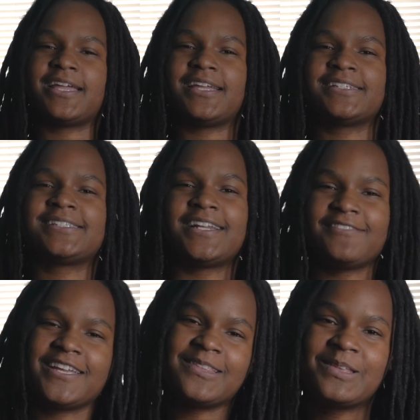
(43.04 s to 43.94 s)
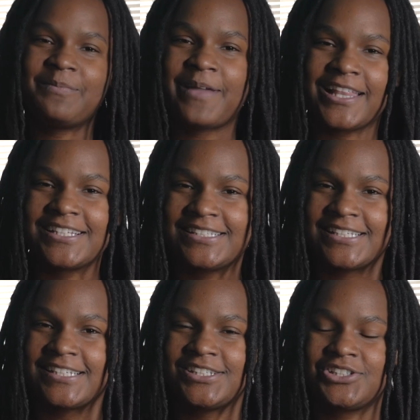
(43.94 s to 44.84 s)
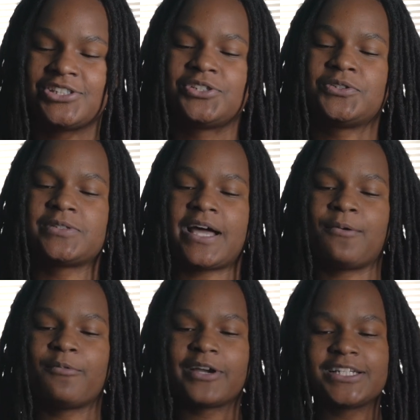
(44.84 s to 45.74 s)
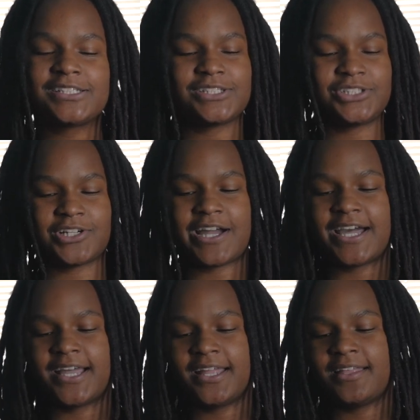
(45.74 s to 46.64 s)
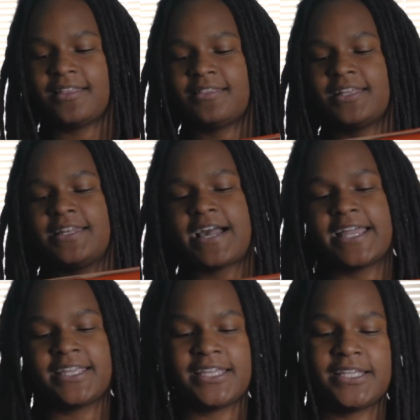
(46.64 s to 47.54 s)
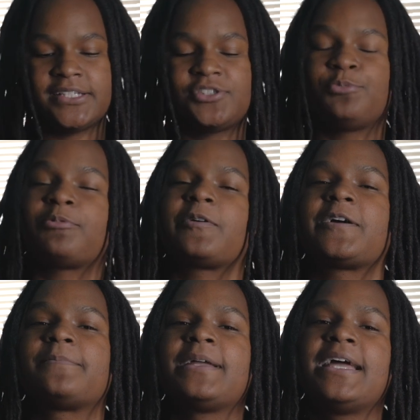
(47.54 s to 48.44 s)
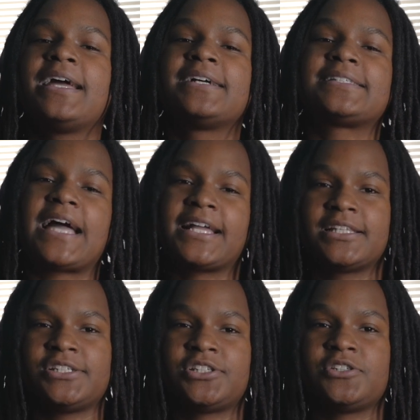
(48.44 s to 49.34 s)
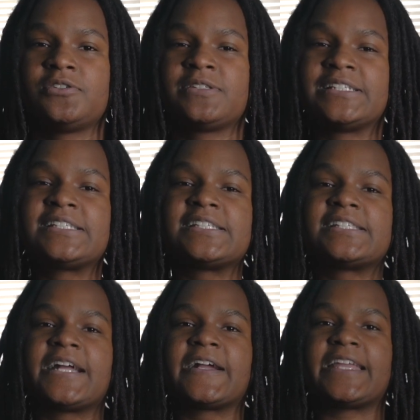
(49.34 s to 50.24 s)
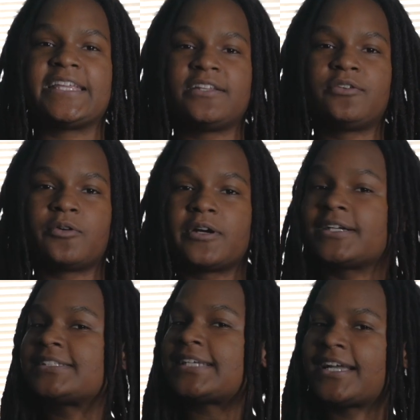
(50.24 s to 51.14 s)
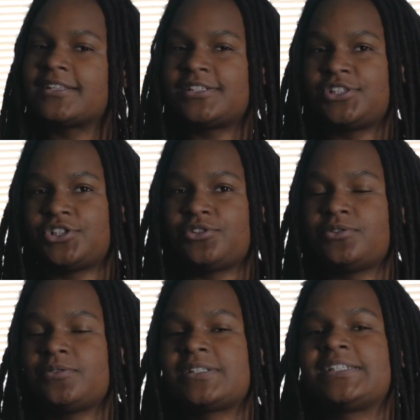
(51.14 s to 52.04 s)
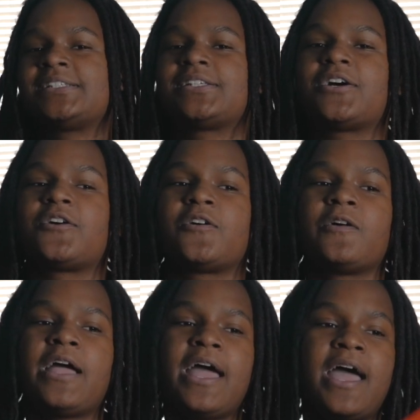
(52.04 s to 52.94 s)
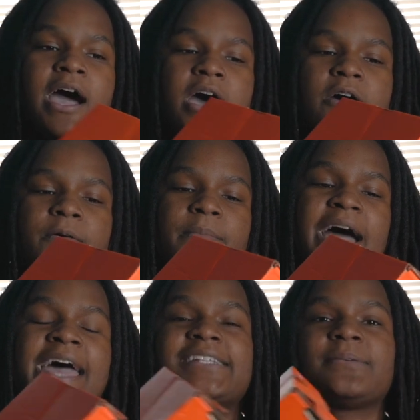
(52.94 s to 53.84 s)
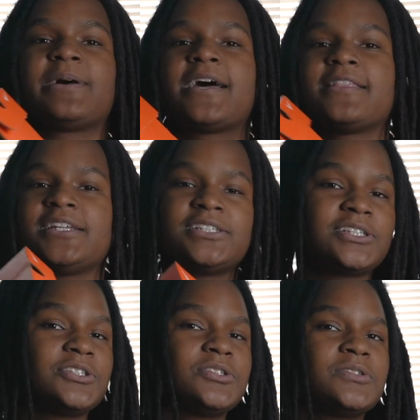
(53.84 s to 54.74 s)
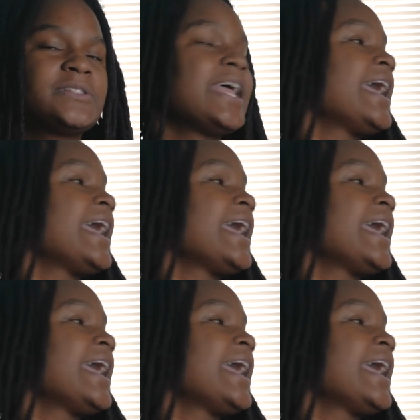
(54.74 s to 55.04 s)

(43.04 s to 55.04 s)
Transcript: Instead of getting the Peloton shoes, I wanted to try the Nike SuperRep Cycling Shoes. This is their indoor cycling shoes, and so I had to buy these shoes,